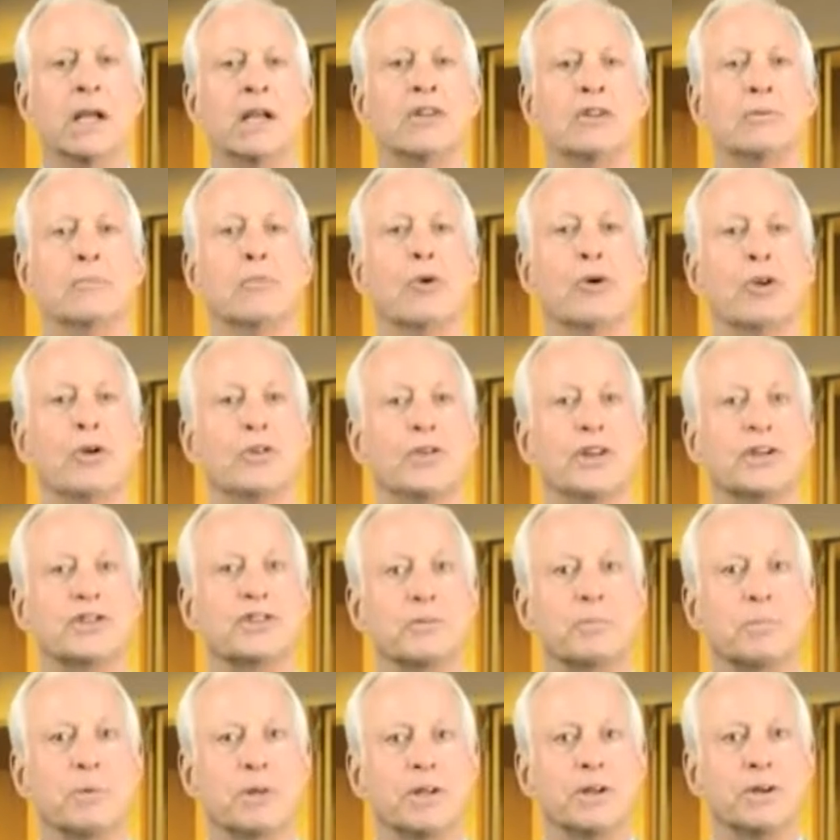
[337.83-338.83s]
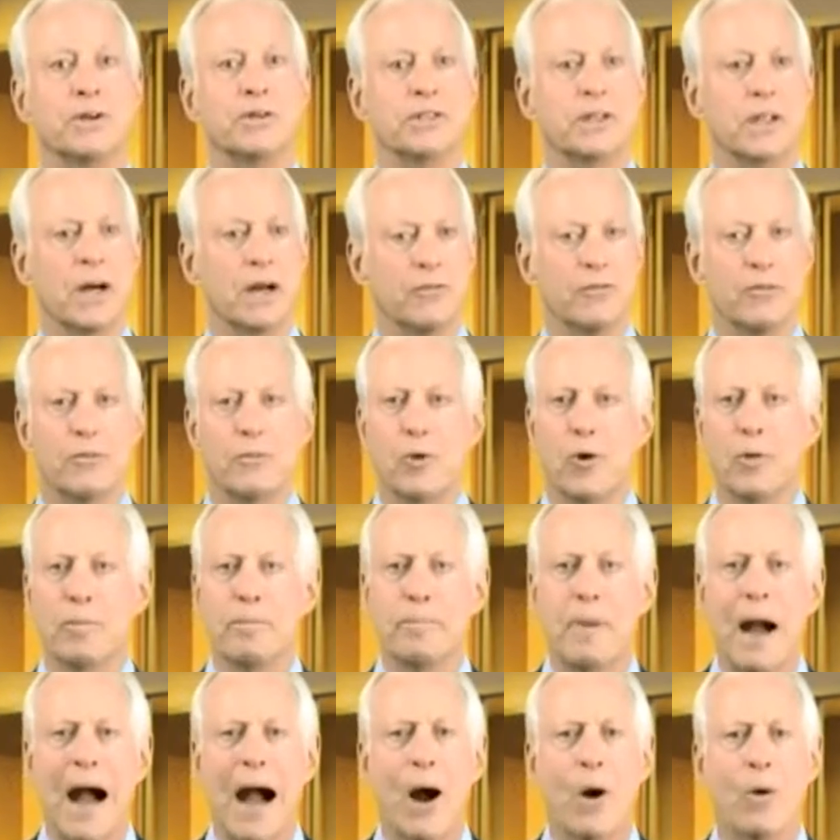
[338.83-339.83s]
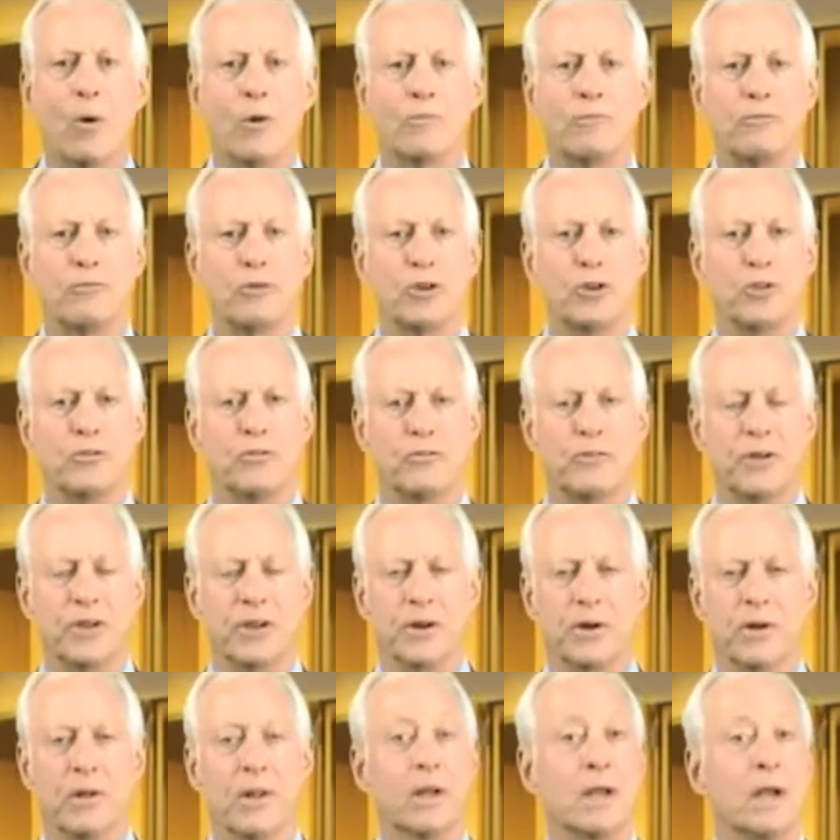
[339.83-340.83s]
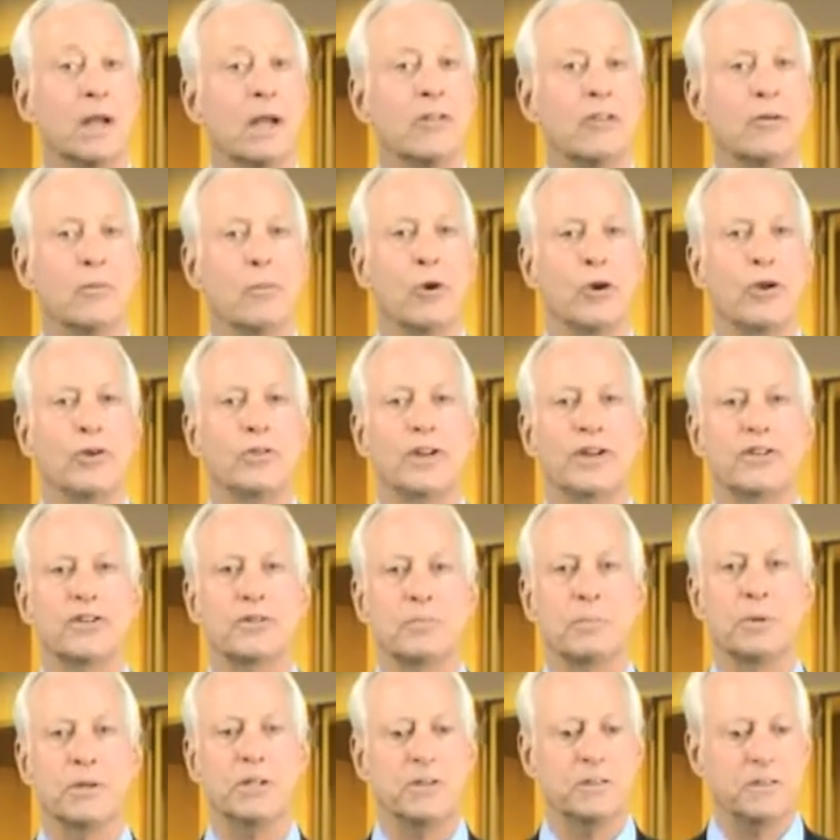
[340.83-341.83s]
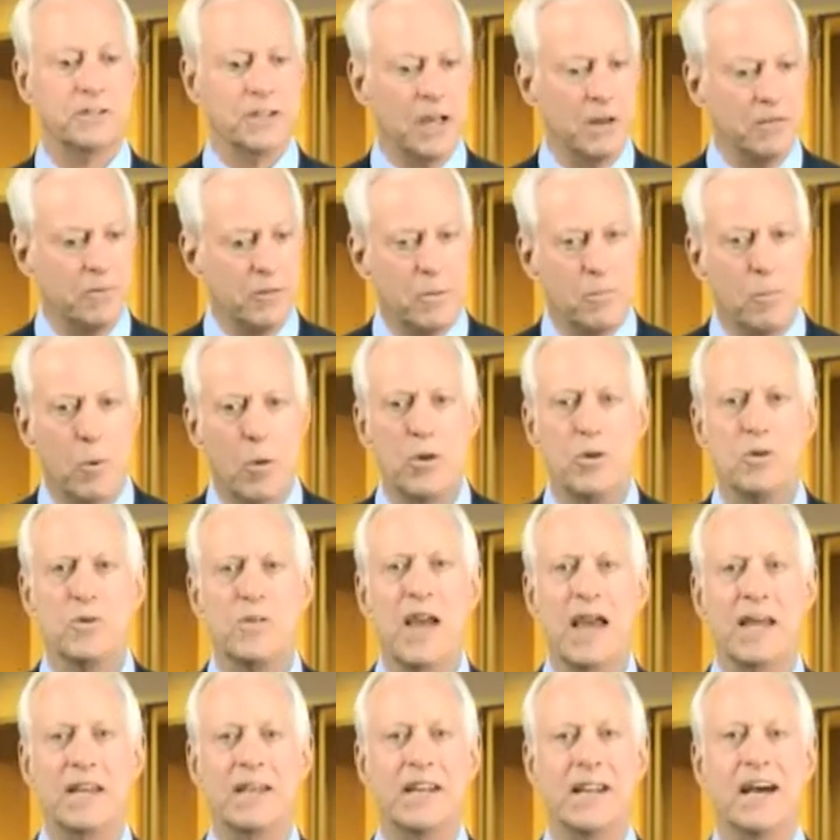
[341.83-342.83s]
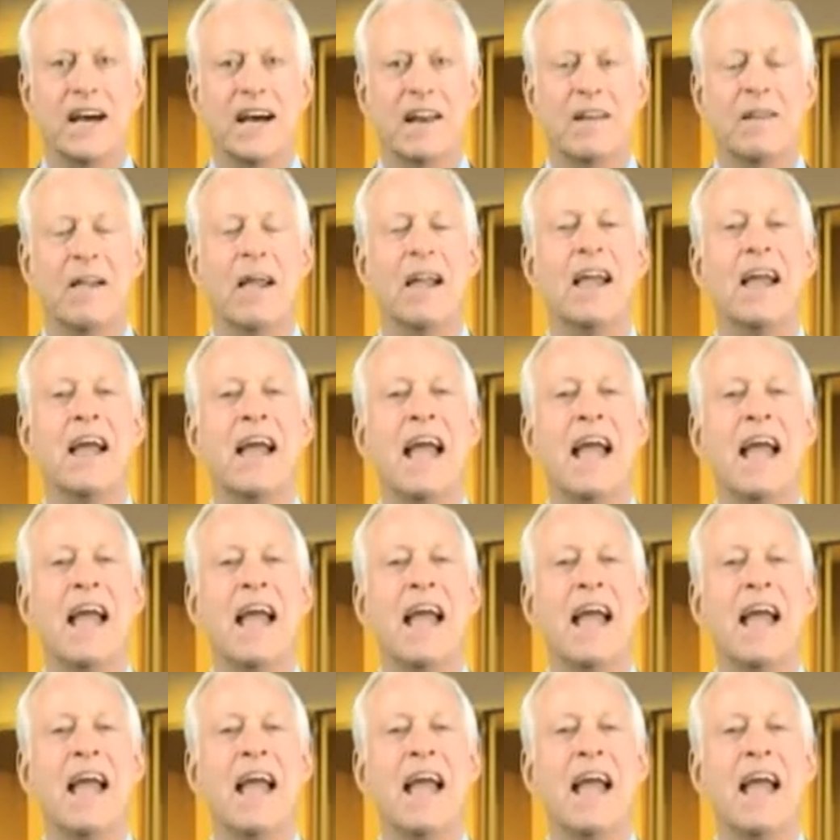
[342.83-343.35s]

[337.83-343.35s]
The more you discipline yourself, the more powerful you feel. The more you discipline yourself, the more you get done.